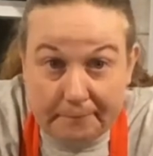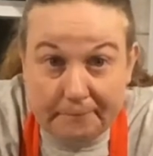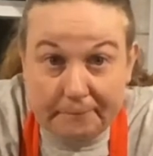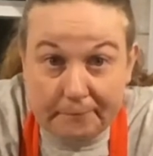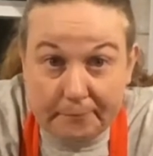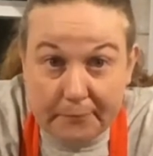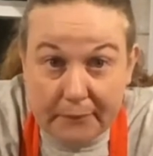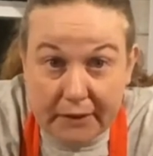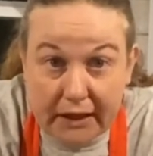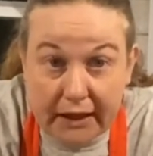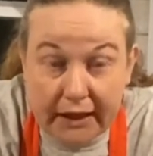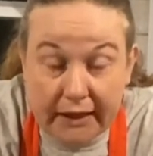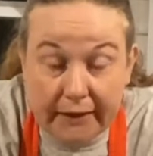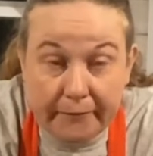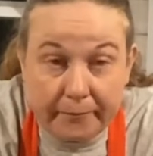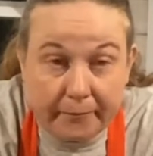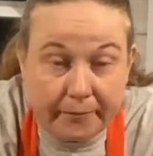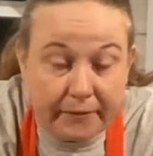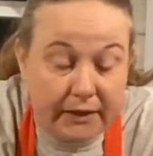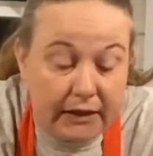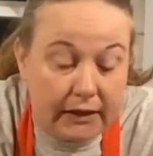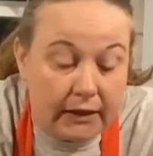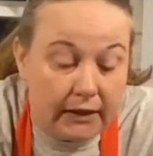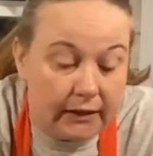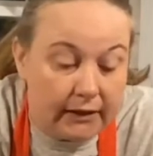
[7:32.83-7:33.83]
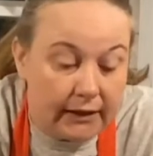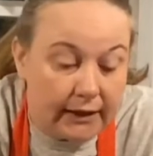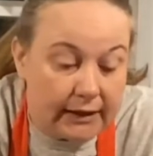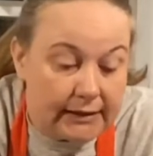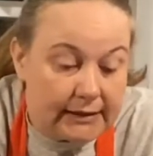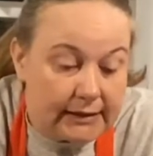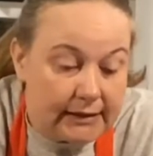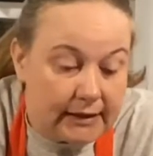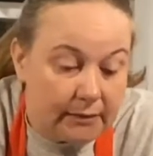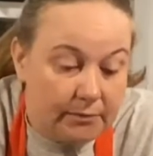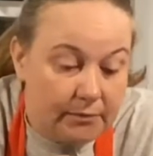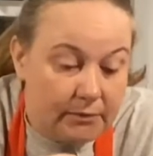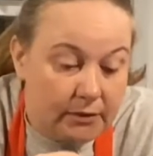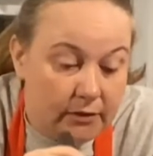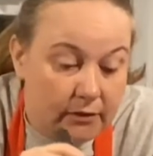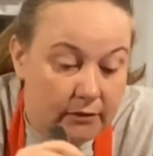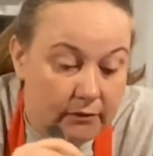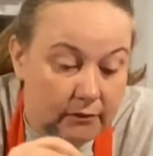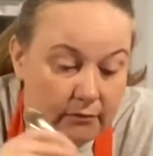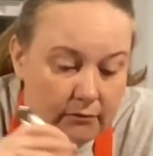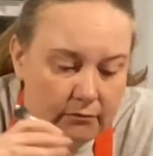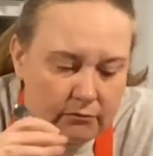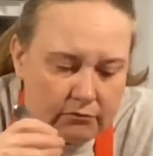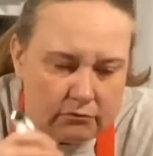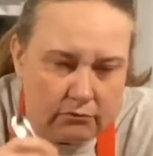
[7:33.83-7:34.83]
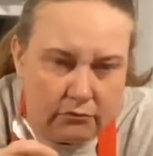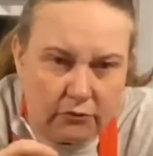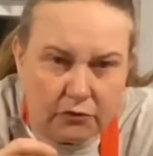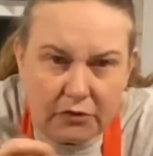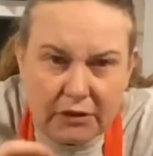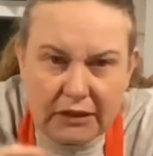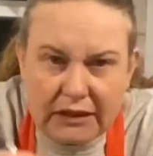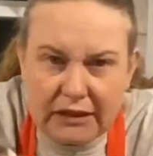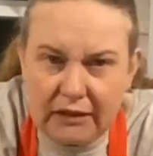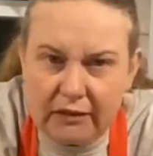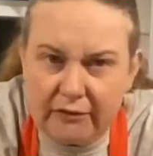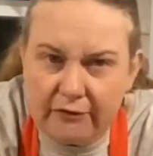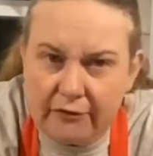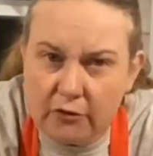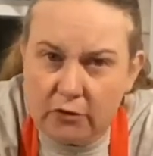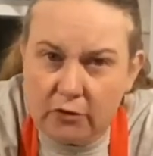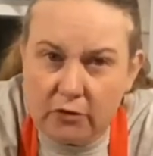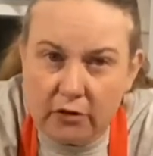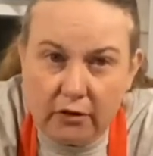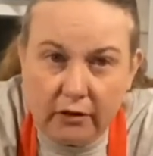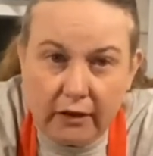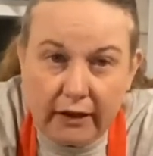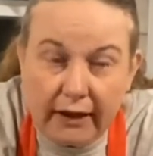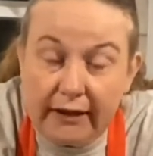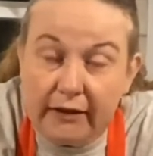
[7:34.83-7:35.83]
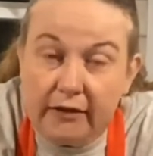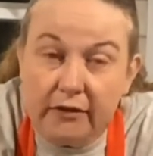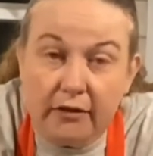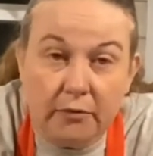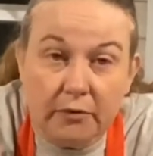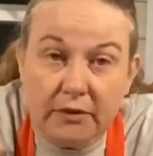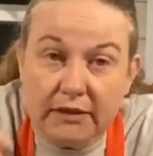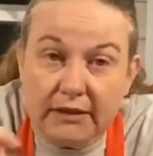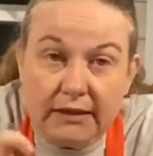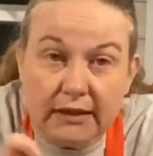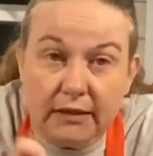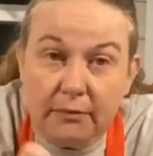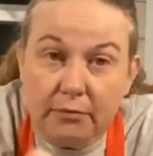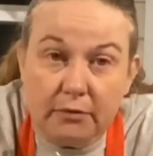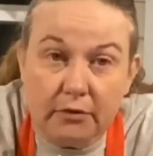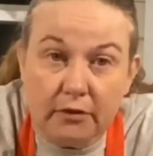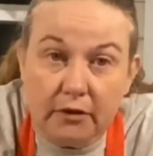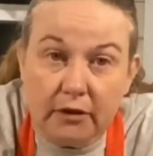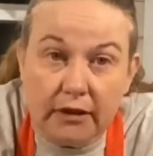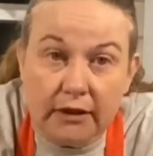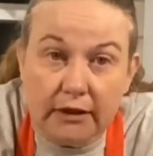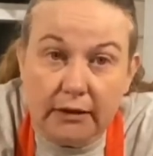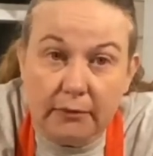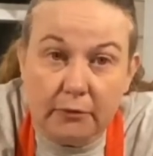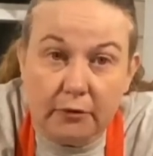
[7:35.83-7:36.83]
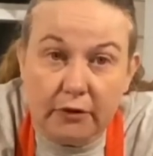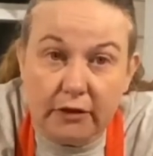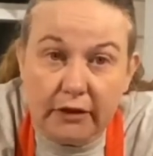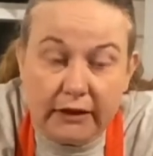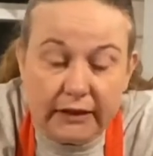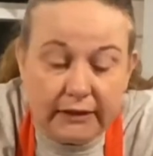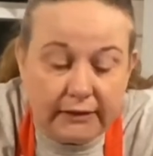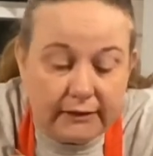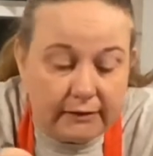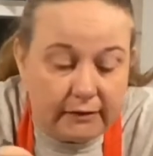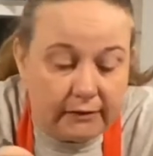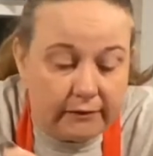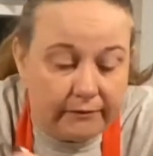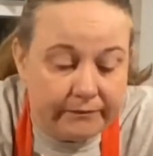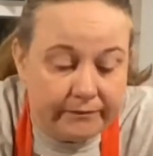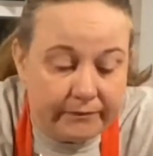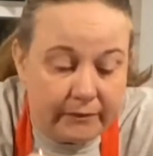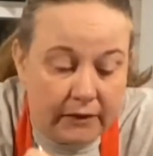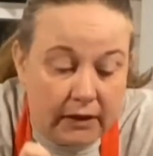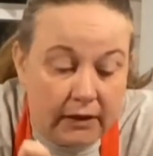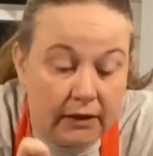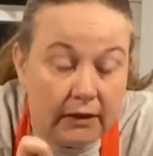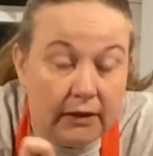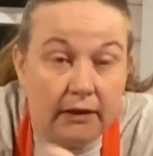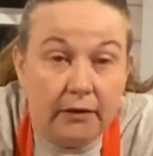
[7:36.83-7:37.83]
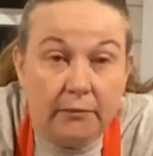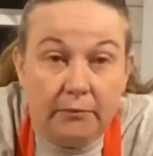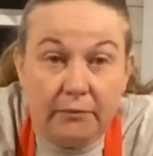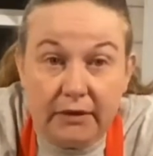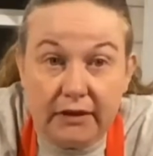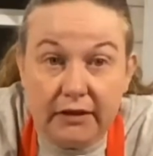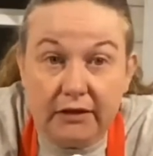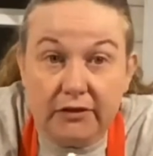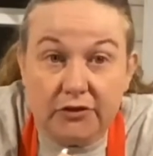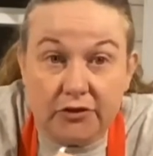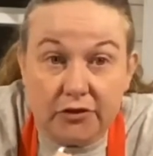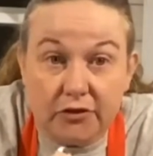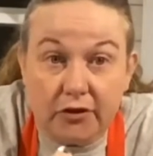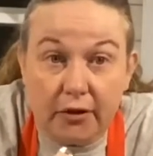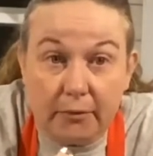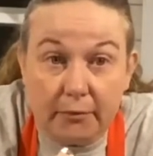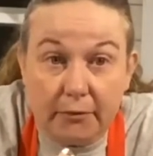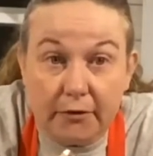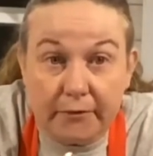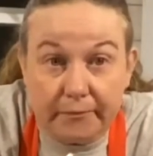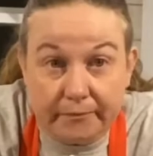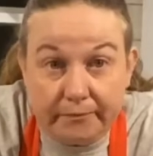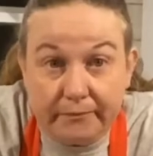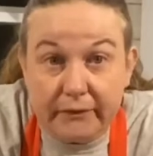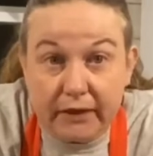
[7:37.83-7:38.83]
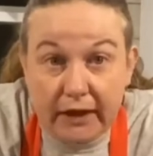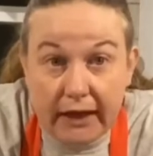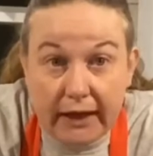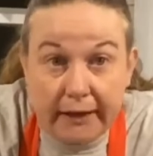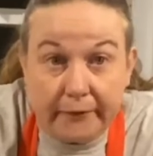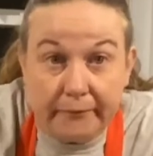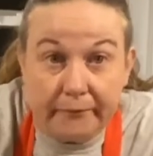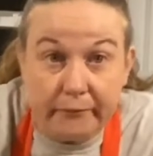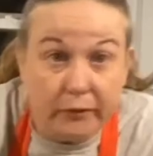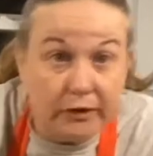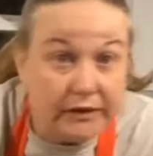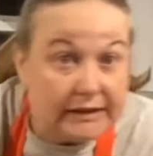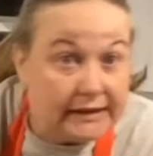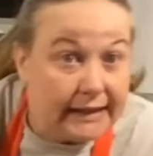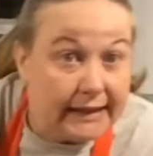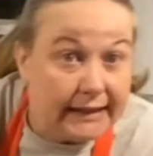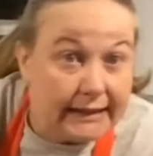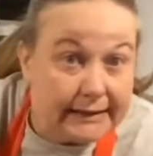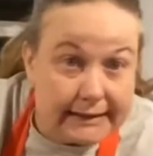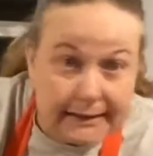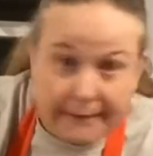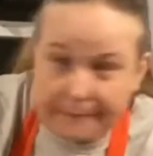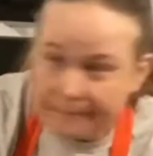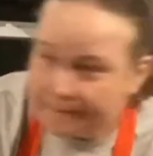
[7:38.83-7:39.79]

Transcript: Okay, that's step 3, 4. I don't know what step we're on anymore, guys. But there's your crumble. Okay, what's next?